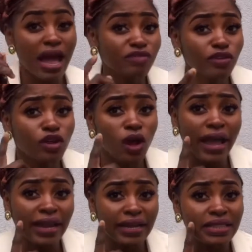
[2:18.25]
haven't
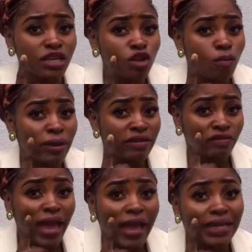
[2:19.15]
got anything on my
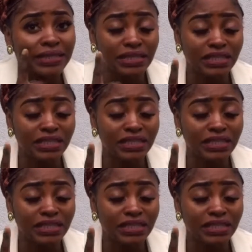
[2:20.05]
face.